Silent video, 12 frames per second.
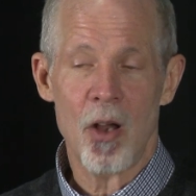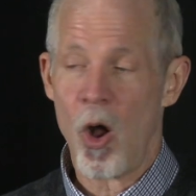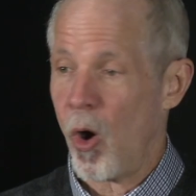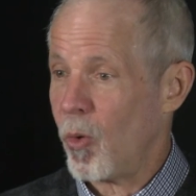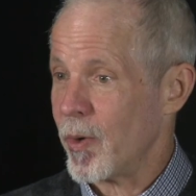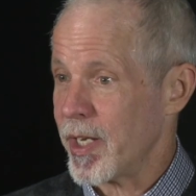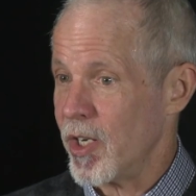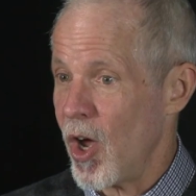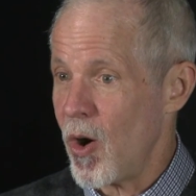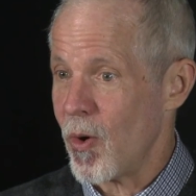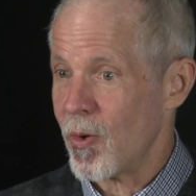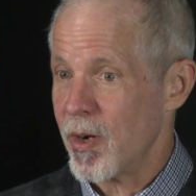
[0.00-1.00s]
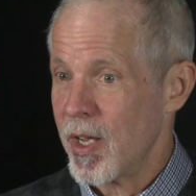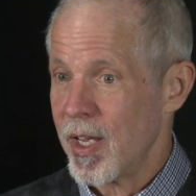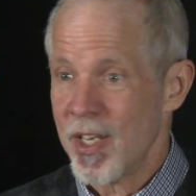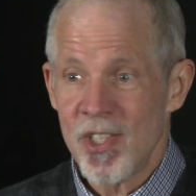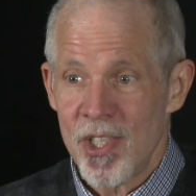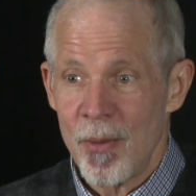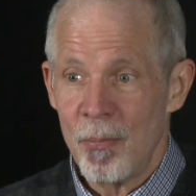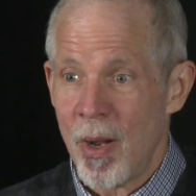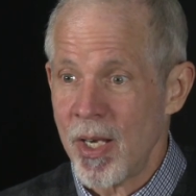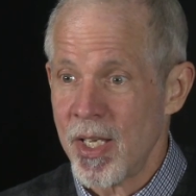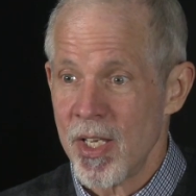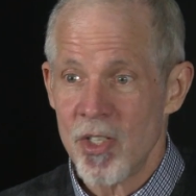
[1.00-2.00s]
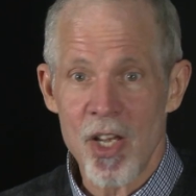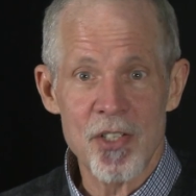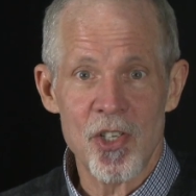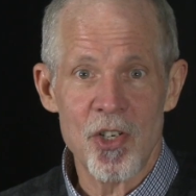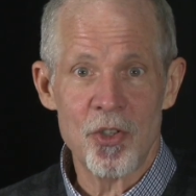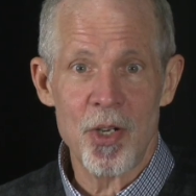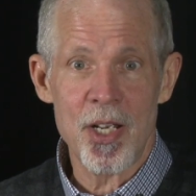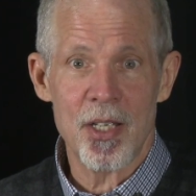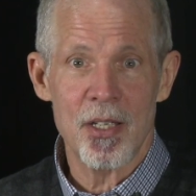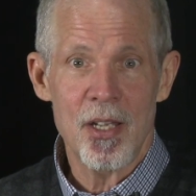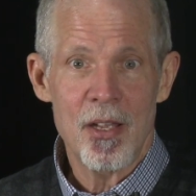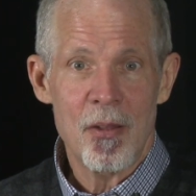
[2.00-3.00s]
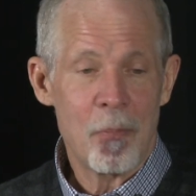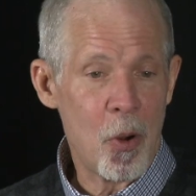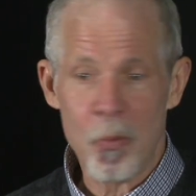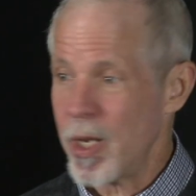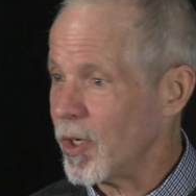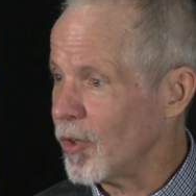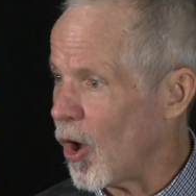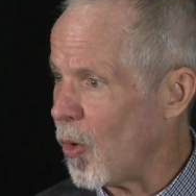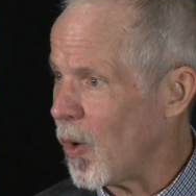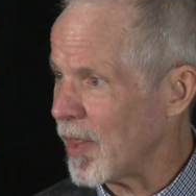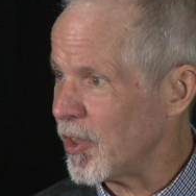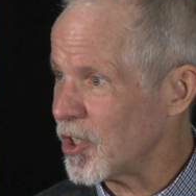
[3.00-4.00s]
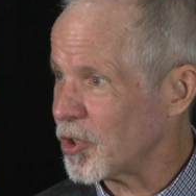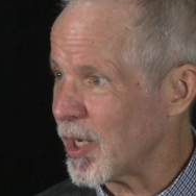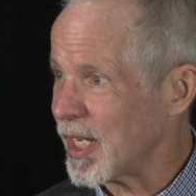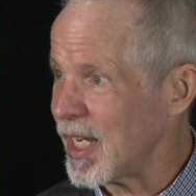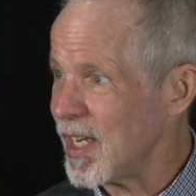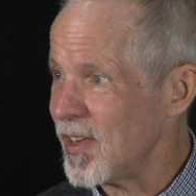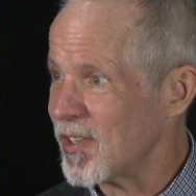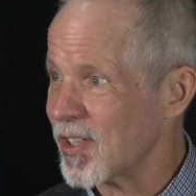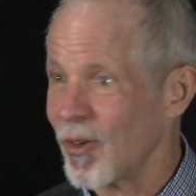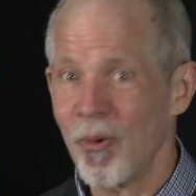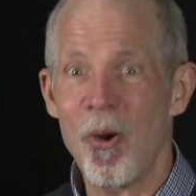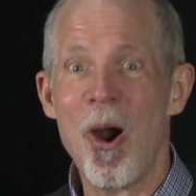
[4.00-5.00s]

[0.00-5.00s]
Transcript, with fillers: All we know is that monkey does a trick, but we don't know what the trick is.